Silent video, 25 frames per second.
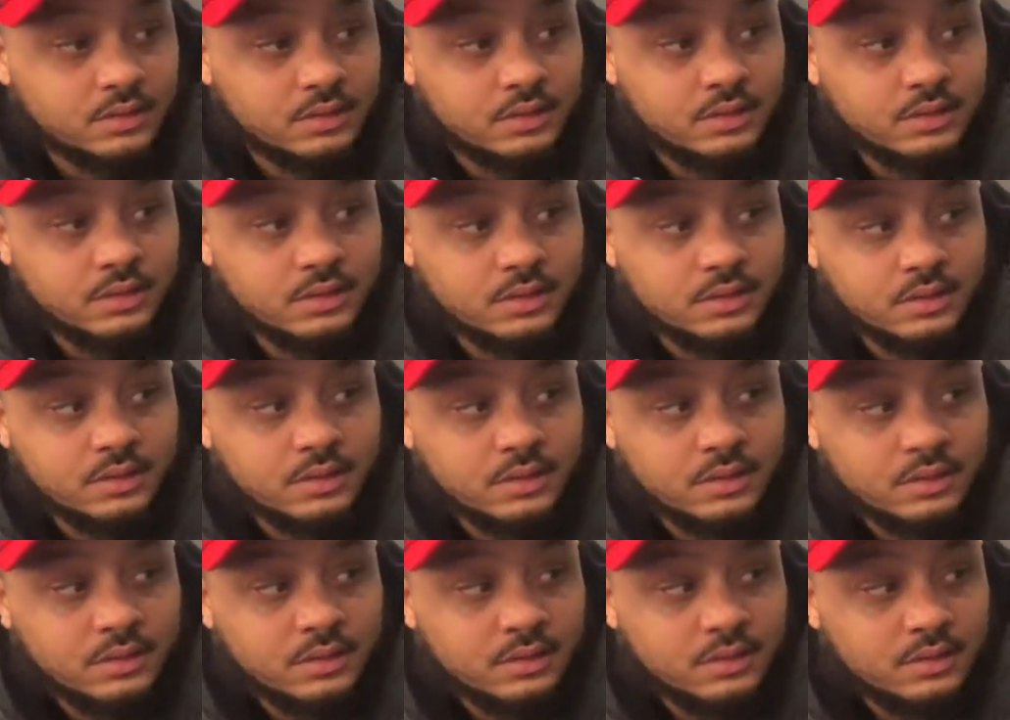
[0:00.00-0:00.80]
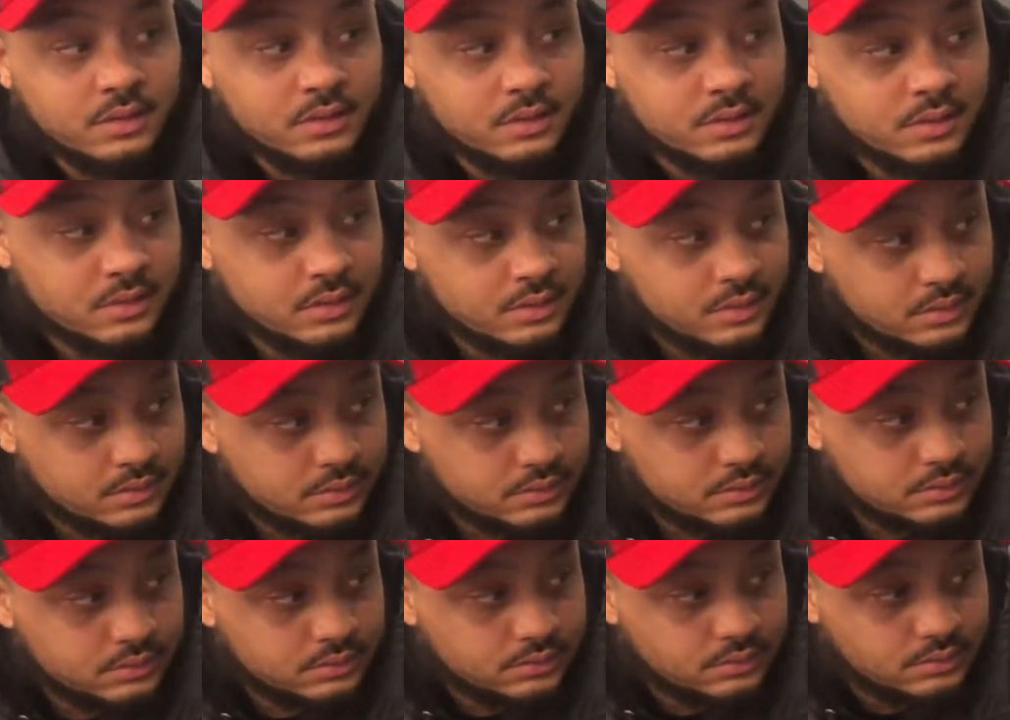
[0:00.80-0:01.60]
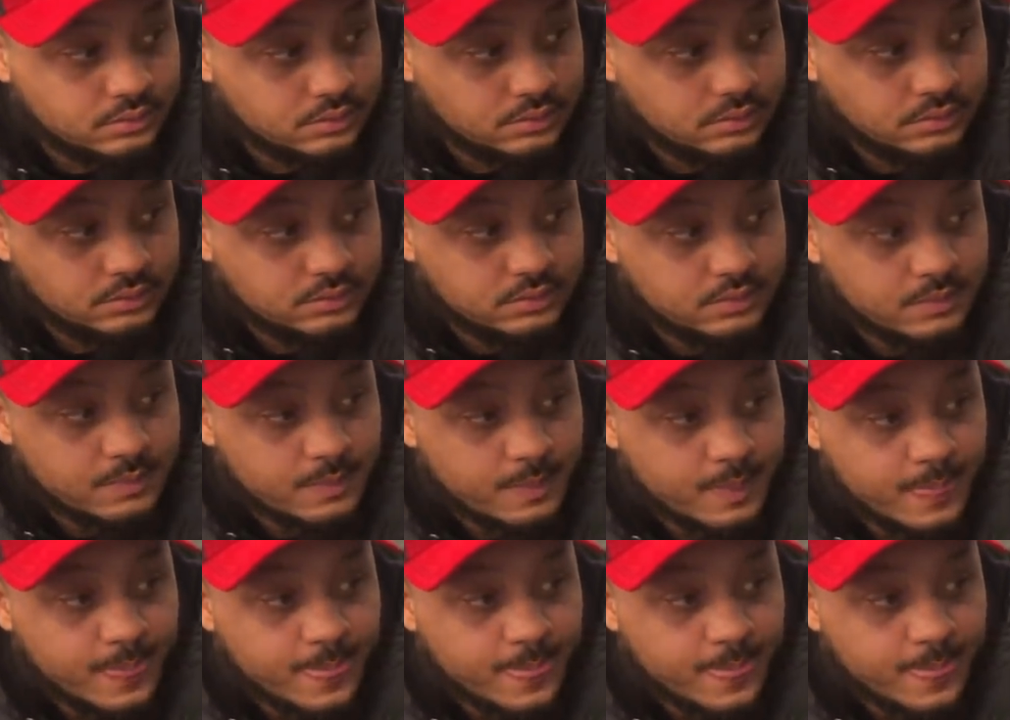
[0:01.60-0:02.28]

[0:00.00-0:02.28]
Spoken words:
This person isn't speaking.